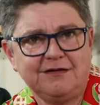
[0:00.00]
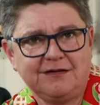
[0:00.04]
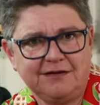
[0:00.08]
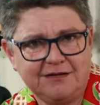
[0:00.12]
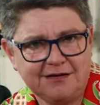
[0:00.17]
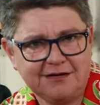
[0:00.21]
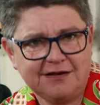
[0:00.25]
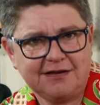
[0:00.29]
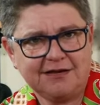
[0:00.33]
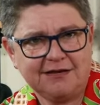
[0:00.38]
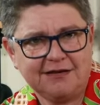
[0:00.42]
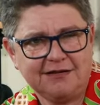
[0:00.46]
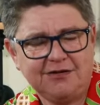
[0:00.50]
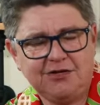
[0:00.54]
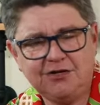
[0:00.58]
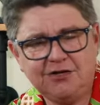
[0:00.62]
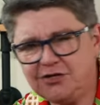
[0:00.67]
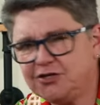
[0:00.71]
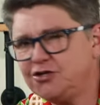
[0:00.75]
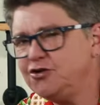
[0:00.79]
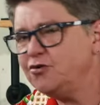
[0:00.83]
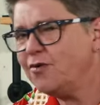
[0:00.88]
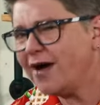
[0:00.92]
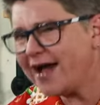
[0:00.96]
Okay,
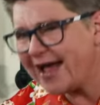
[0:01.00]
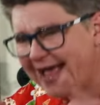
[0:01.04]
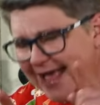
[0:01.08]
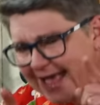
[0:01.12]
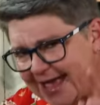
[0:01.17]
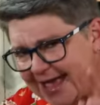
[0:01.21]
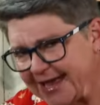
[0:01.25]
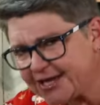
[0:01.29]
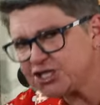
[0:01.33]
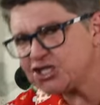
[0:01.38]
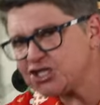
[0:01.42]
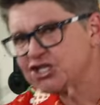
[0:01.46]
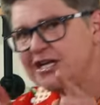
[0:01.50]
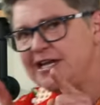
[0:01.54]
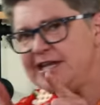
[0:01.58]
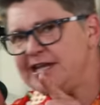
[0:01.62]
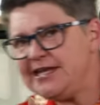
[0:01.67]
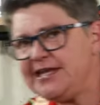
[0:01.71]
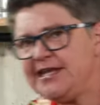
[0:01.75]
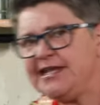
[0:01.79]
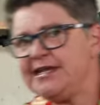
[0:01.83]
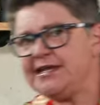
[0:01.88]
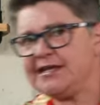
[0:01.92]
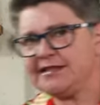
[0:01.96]
do I actually
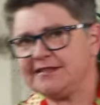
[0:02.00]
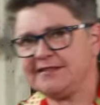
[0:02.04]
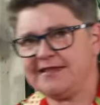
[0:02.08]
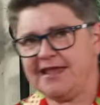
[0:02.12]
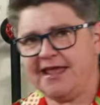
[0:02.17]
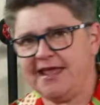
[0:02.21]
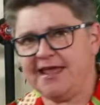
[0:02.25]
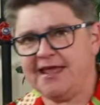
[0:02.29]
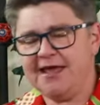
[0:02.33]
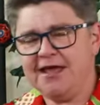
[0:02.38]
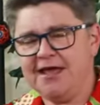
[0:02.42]
need it there?